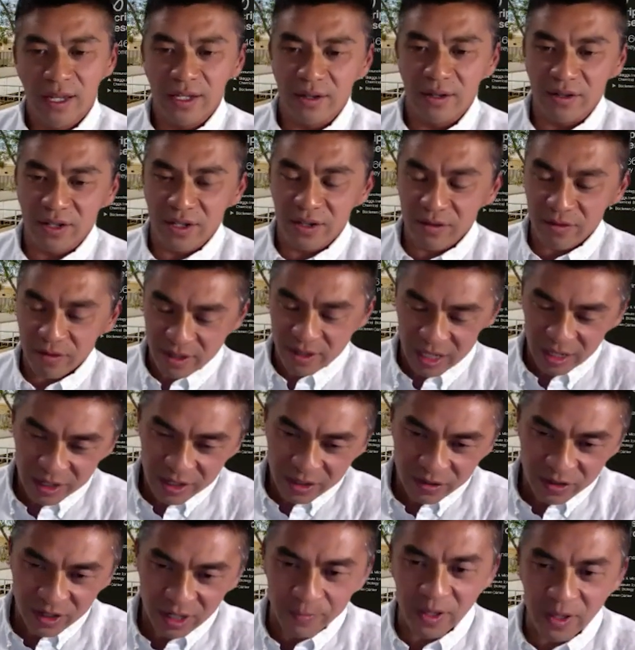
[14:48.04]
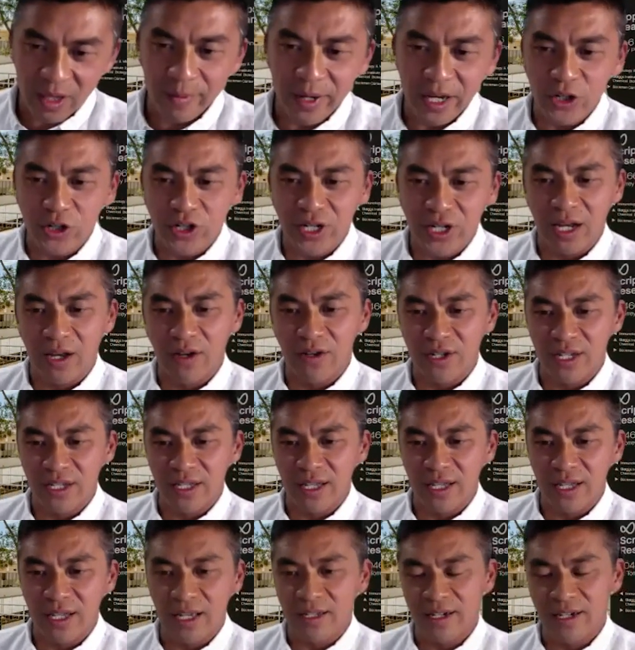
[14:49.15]
So, so these are some of the major challenges
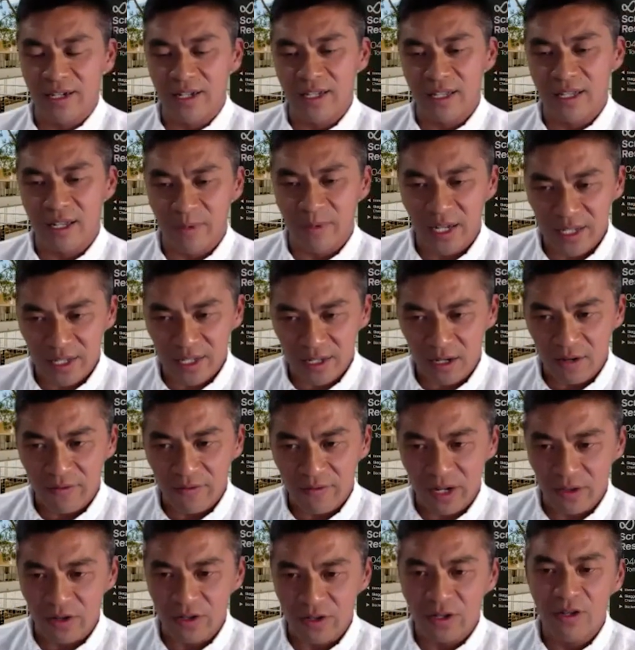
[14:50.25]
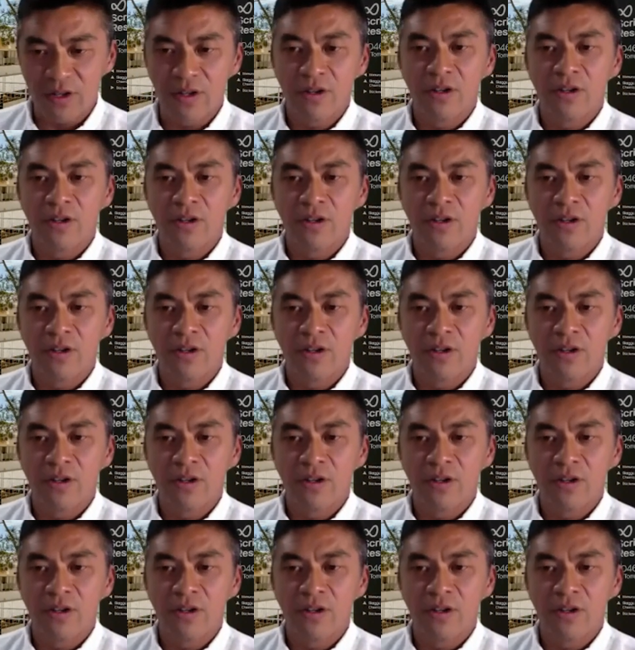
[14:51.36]
that scientists like myself and others